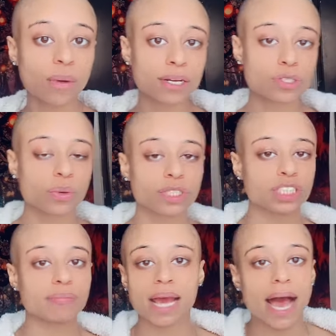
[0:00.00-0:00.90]
That Queen of
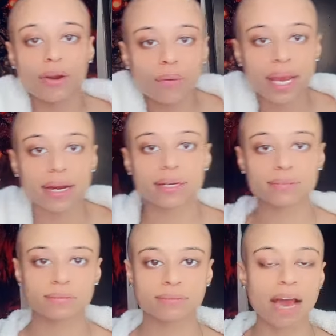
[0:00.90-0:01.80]
Swords Gemini, I don't
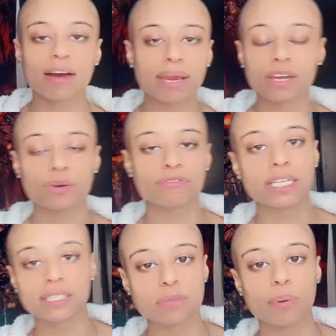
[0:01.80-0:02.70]
care how I'm making
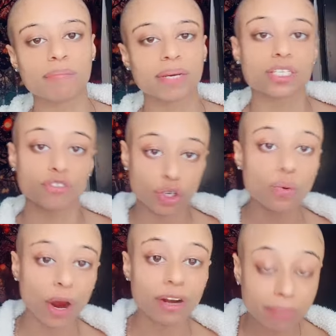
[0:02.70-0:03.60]
you feel at this point because
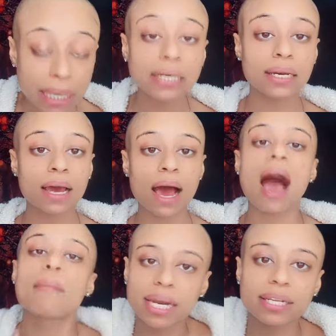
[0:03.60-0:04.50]
if you hurt me,
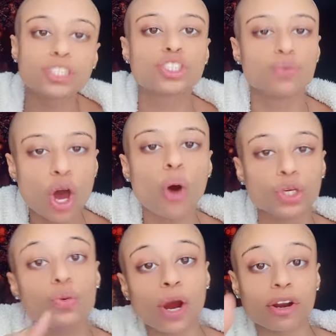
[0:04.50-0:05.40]
I'm going to let you
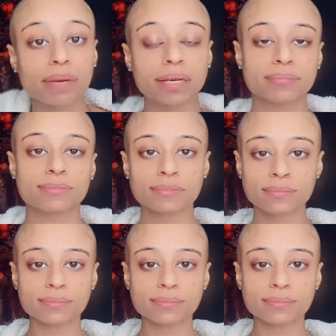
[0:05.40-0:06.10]
know you hurt me.